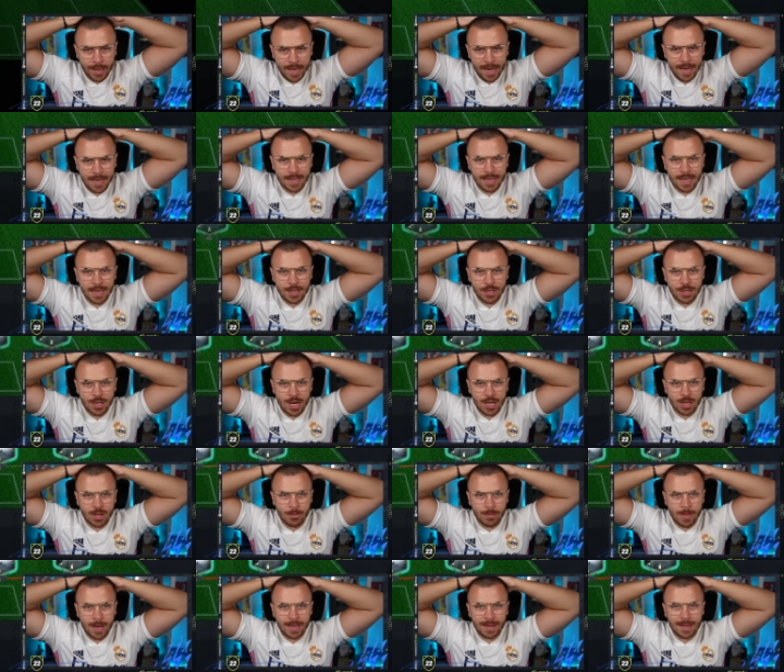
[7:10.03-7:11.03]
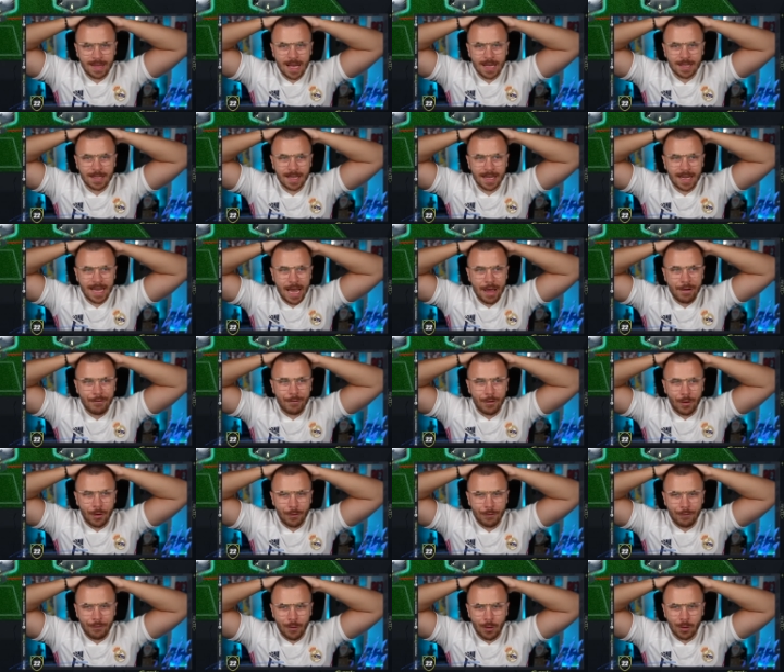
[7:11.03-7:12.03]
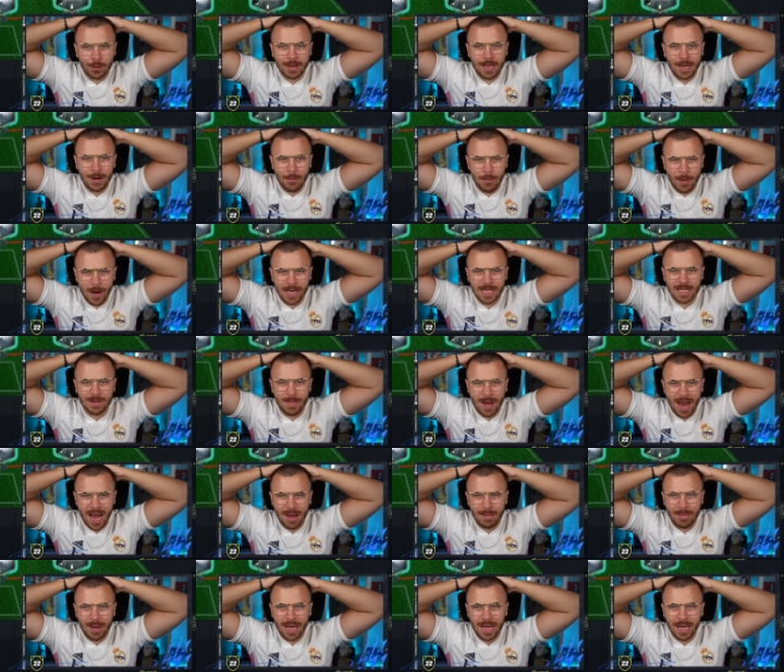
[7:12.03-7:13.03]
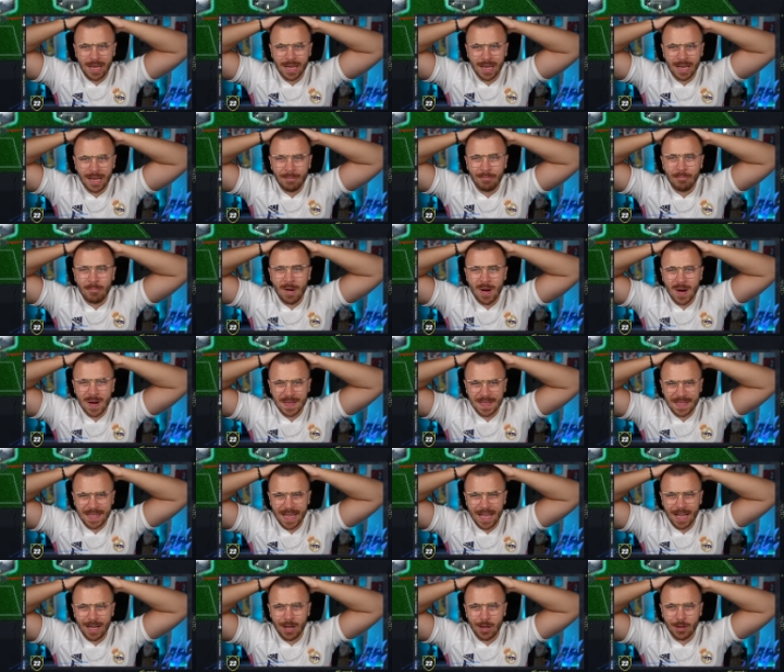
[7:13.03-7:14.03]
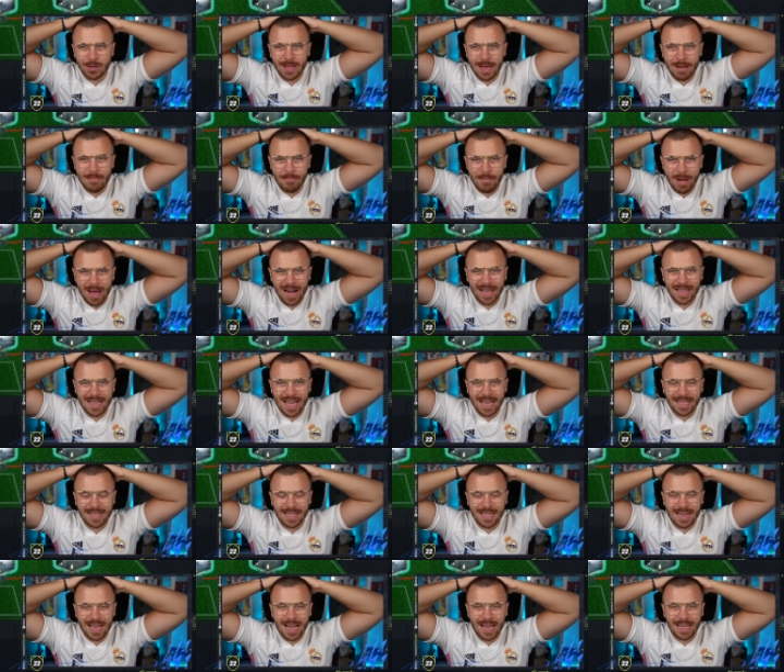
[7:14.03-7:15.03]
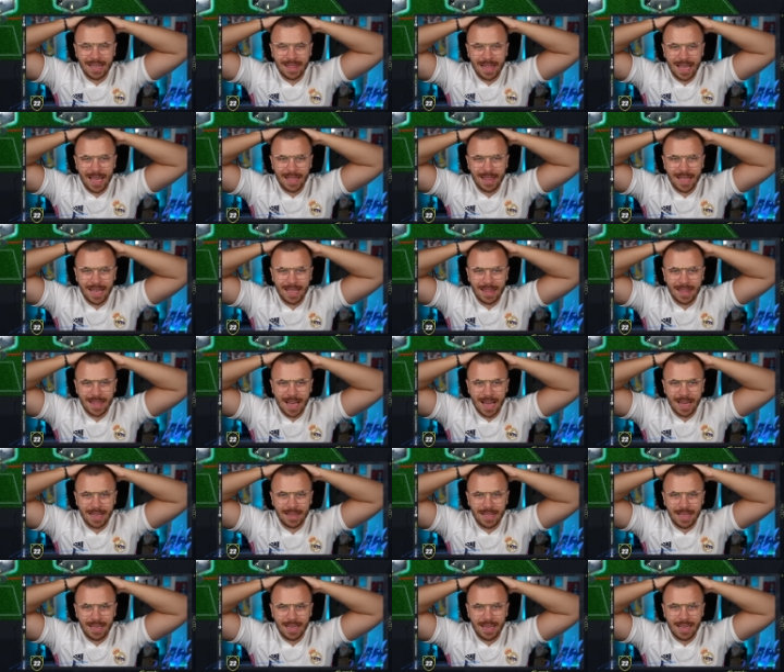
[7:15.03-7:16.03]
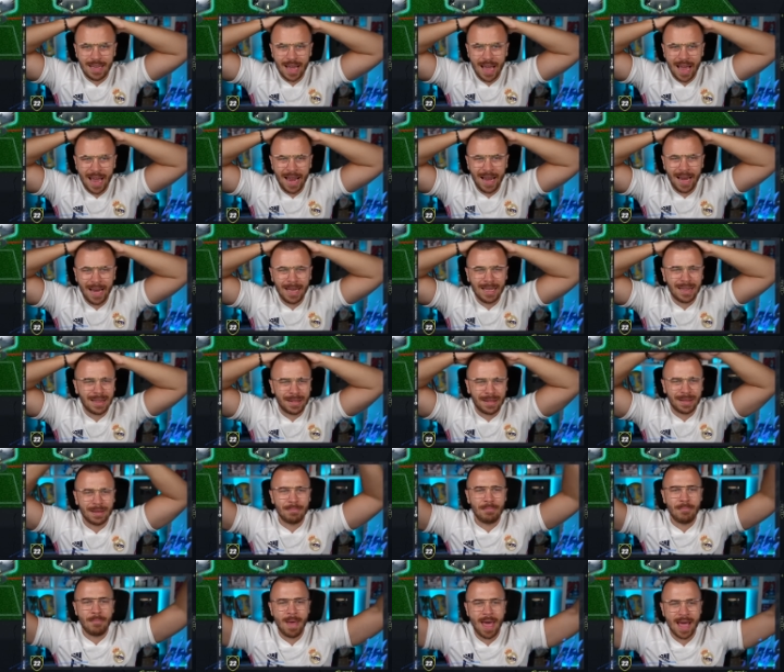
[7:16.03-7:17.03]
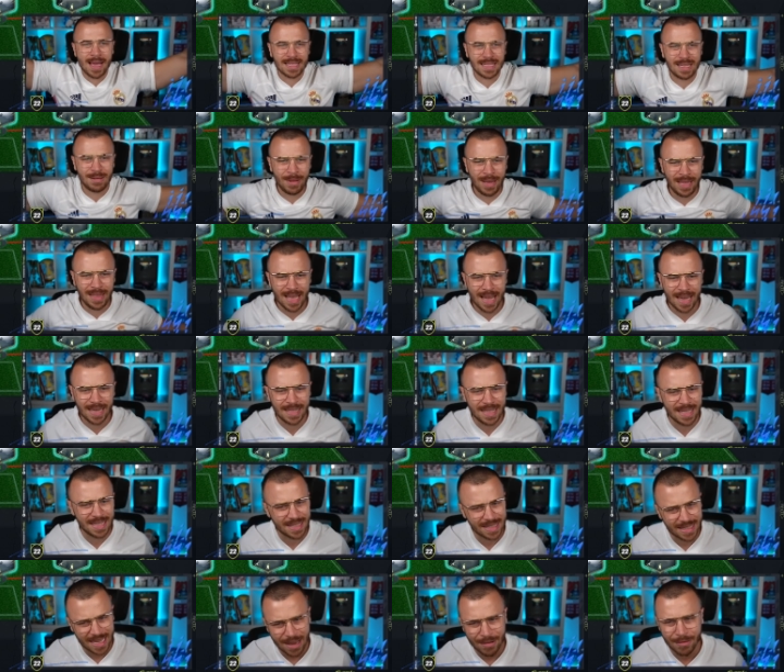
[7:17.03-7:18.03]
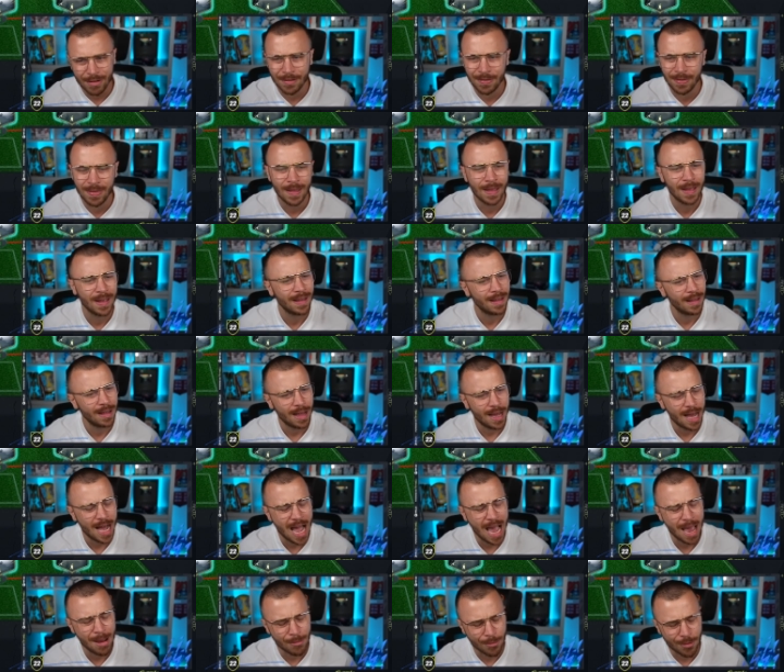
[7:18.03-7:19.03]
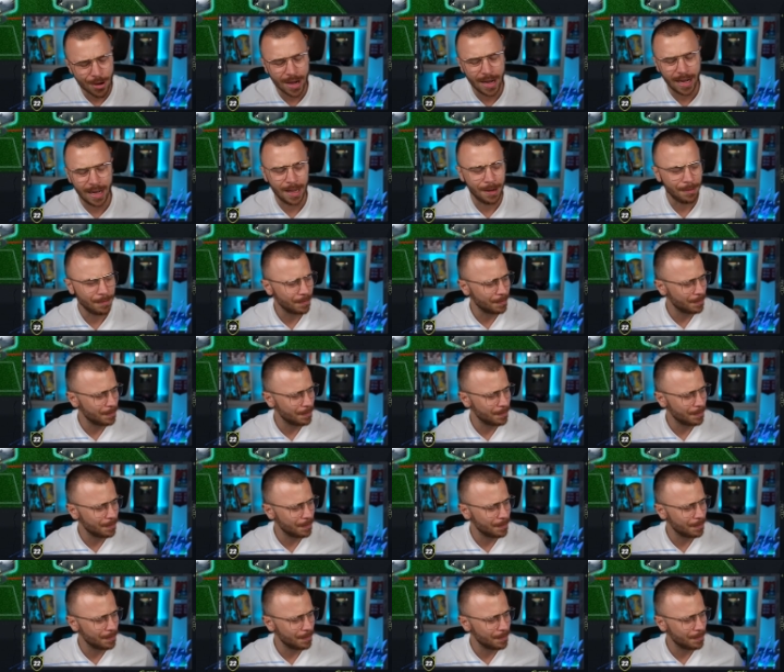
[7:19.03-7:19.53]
ladies and gentlemen, that's a game for 14 wins, baby. Marcelo, Dembele 99, Nene 98, Maximi 97. I'm ready.